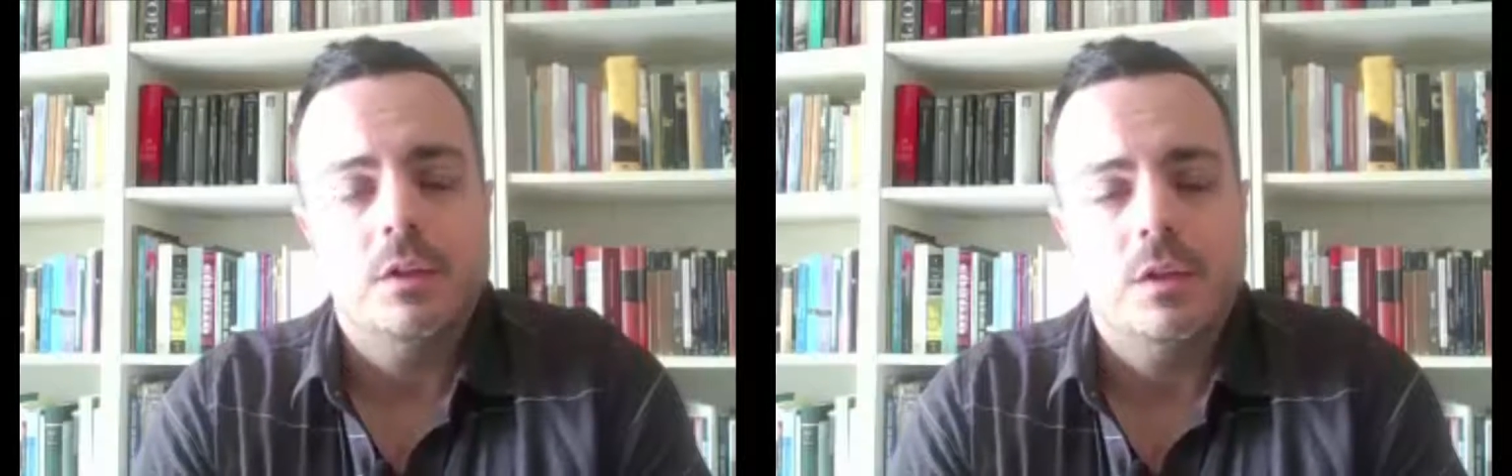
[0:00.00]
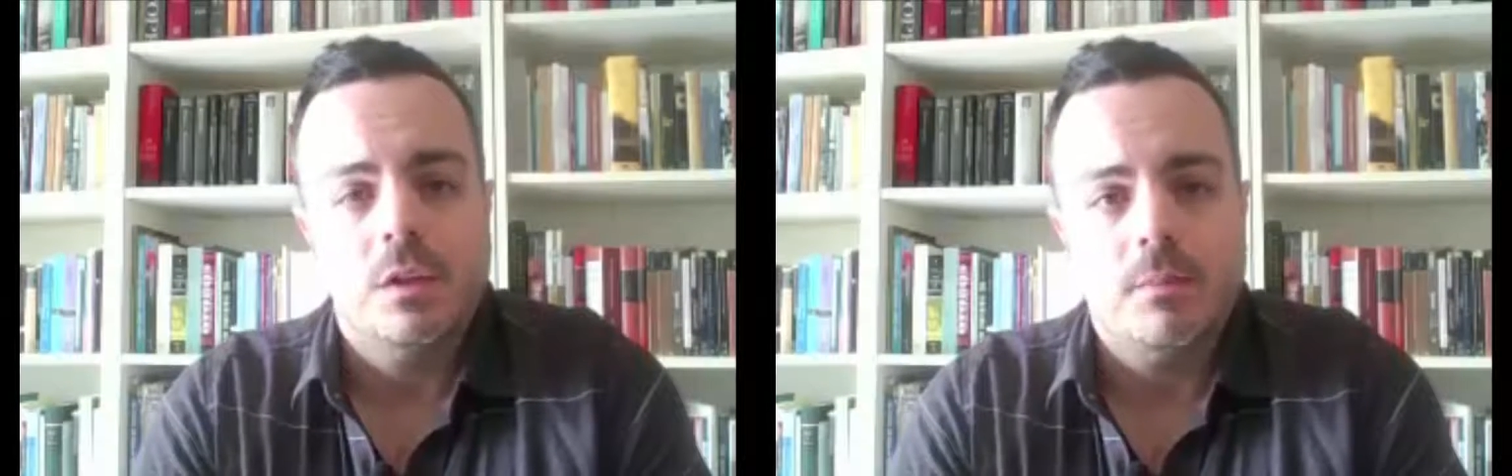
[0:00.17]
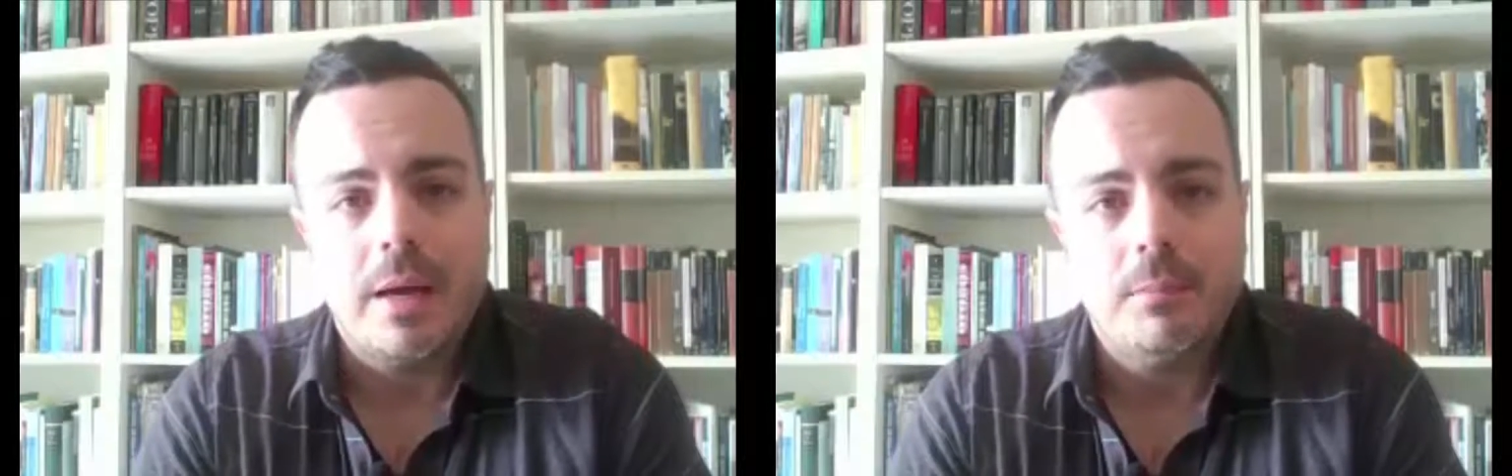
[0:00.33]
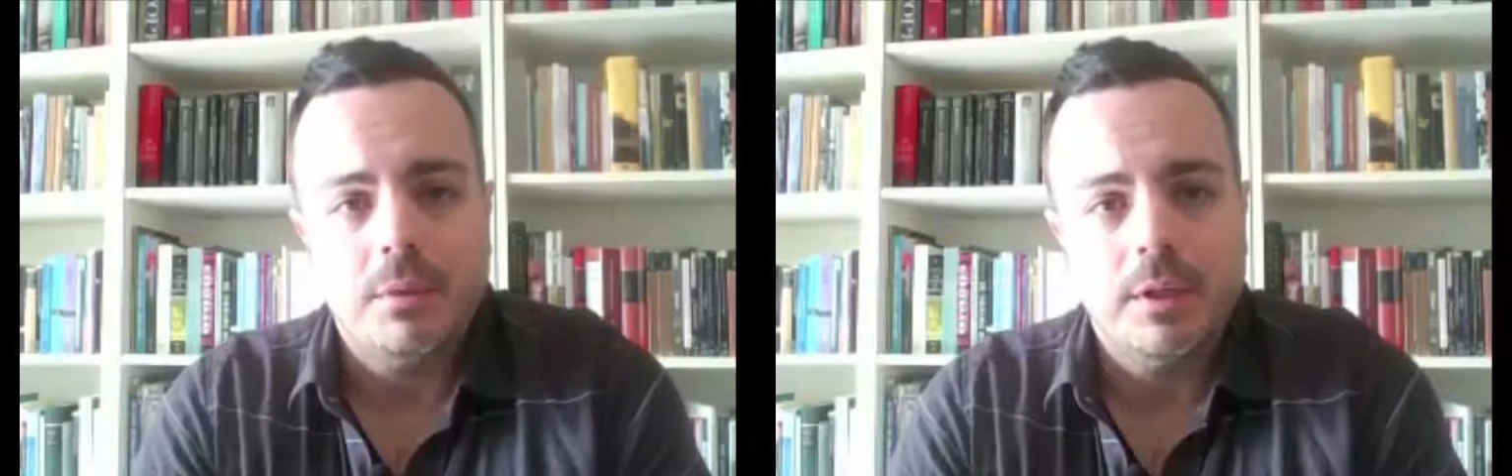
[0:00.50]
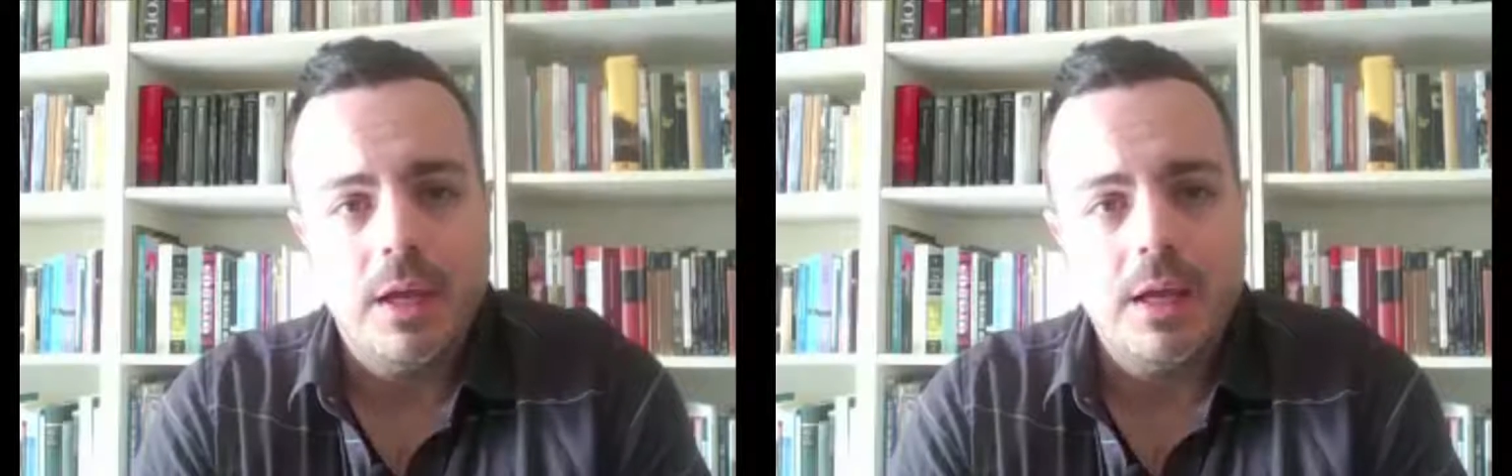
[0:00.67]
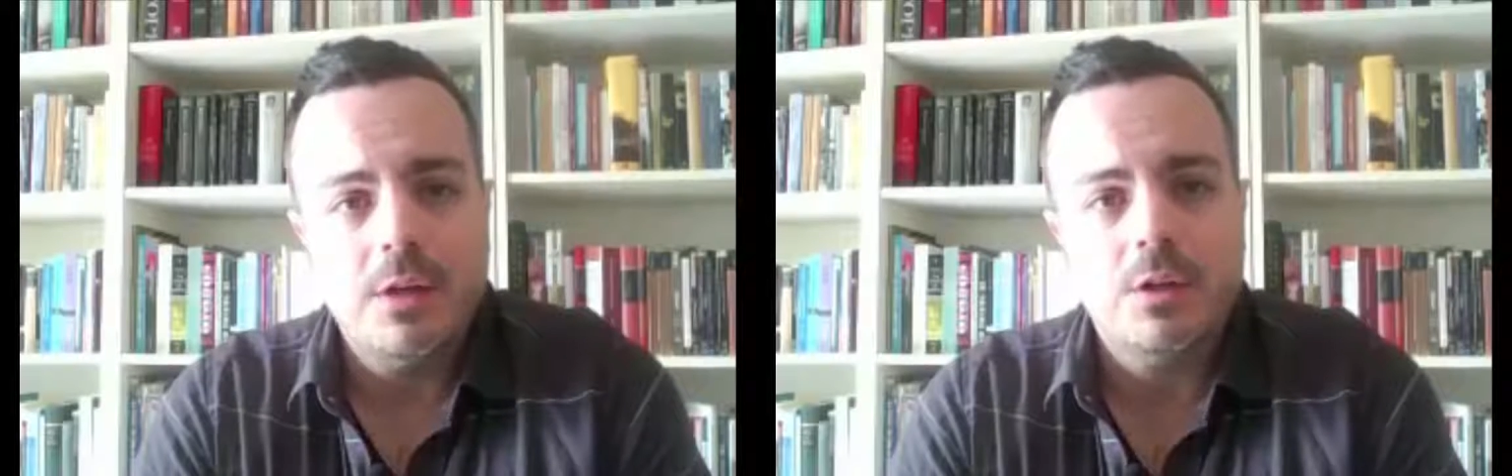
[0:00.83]
some
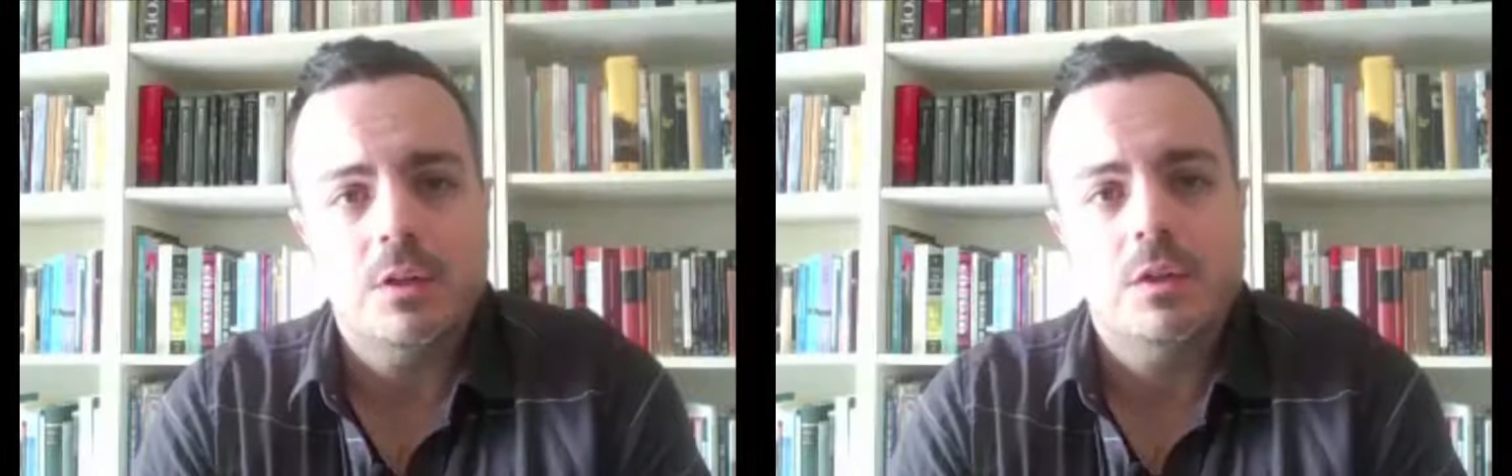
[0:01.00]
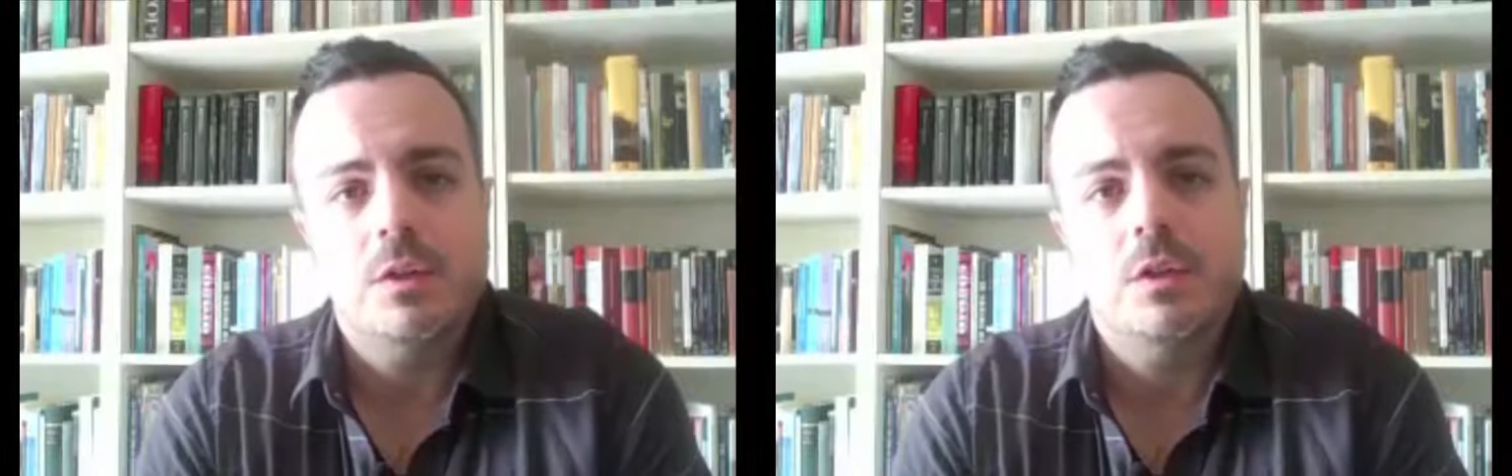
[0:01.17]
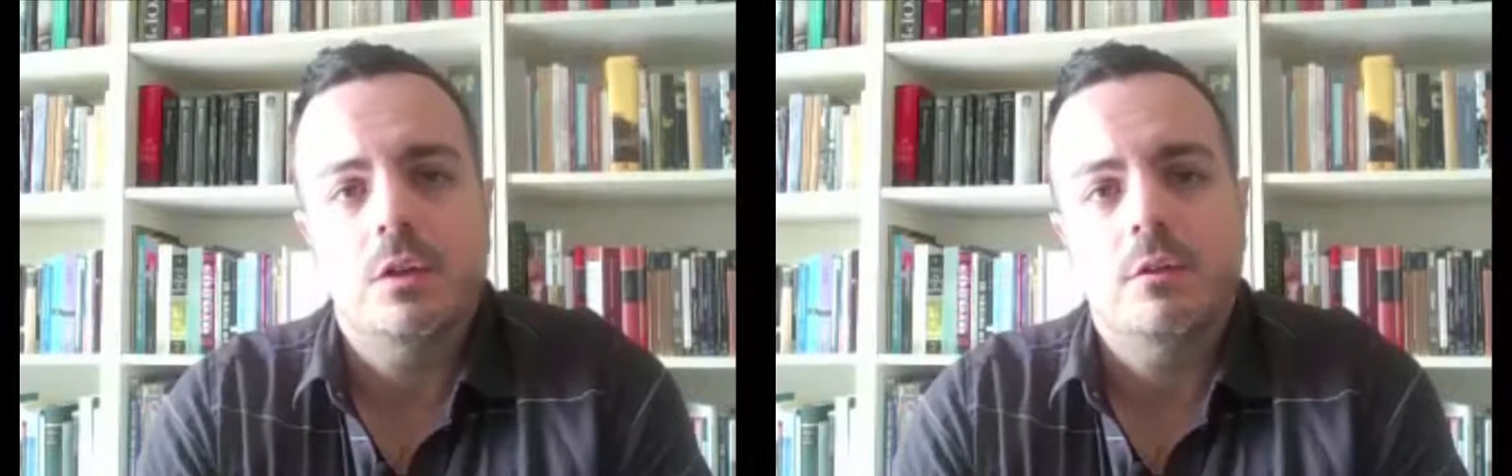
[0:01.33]
applications